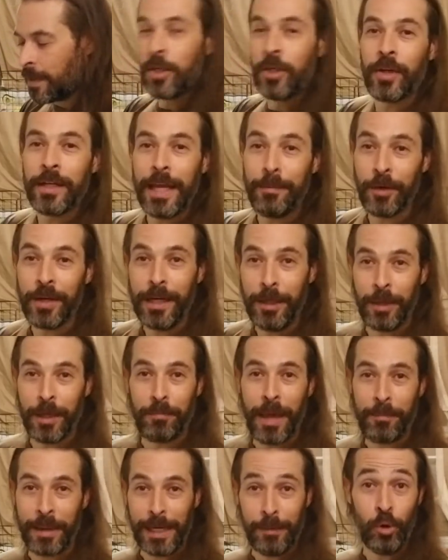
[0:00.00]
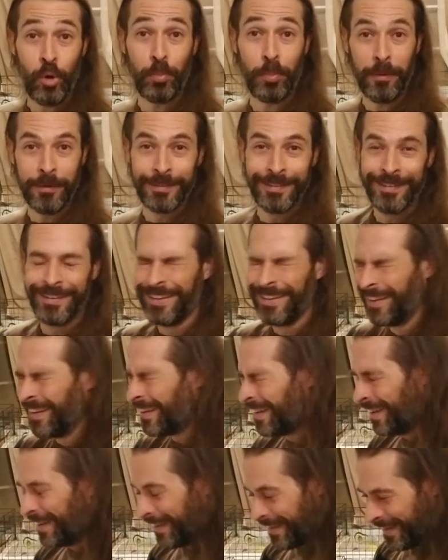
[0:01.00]
You can name your guinea pig Pepe Le Poop.
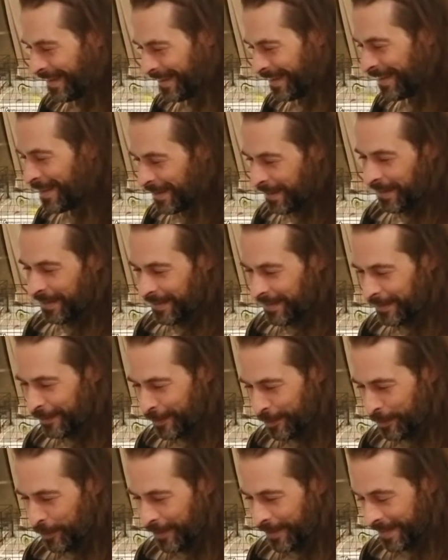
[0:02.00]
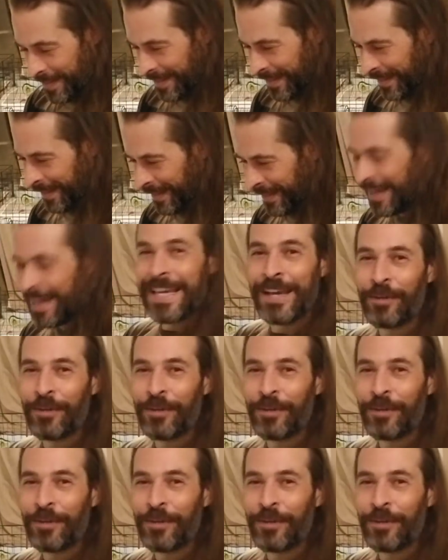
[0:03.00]
Oh boy.